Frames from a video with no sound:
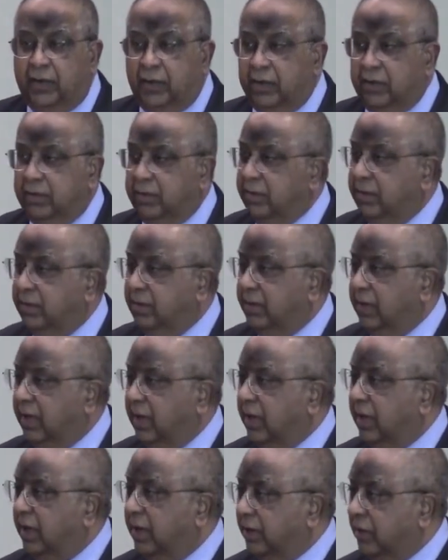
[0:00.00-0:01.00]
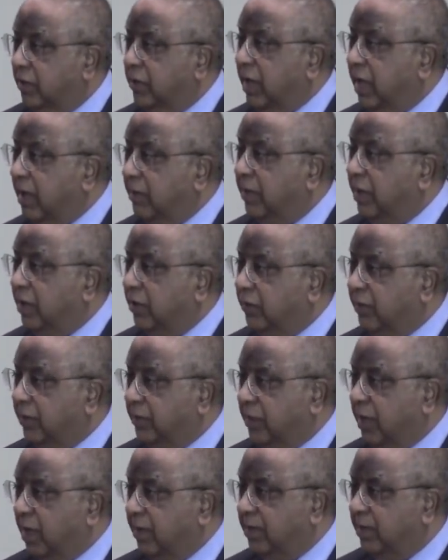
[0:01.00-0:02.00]
to help out
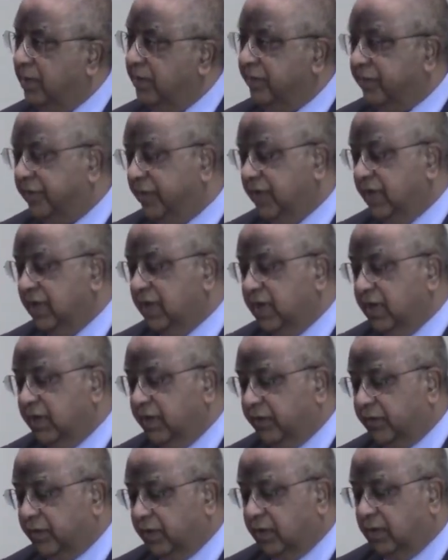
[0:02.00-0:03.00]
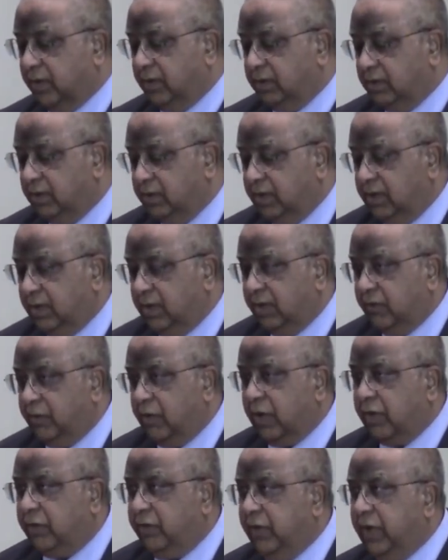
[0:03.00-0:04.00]
the problems. So
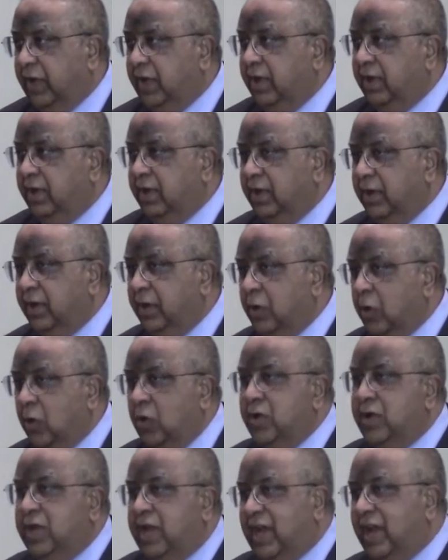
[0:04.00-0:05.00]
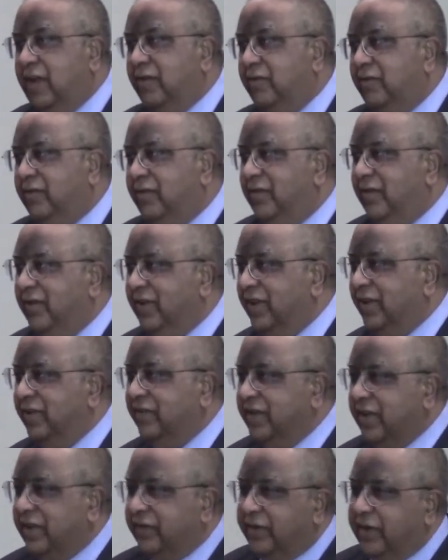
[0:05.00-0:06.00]
what we don't have
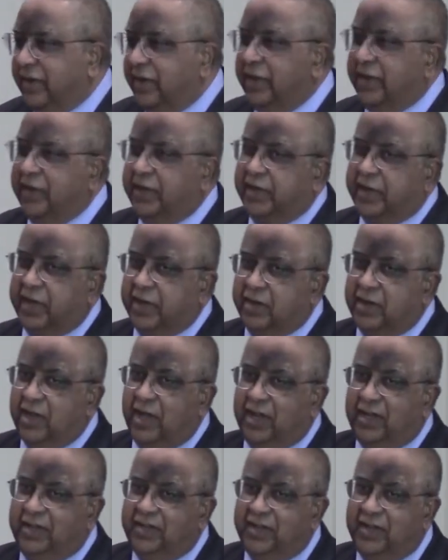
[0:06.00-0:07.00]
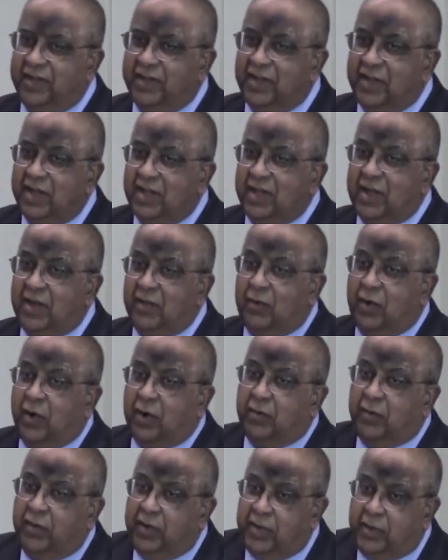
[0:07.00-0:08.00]
is necessarily the technology.
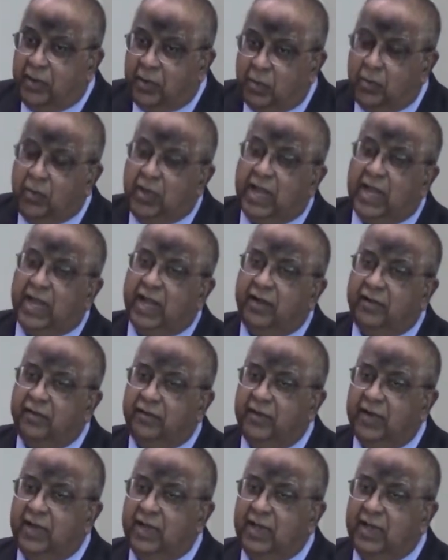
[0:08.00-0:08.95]
What we do have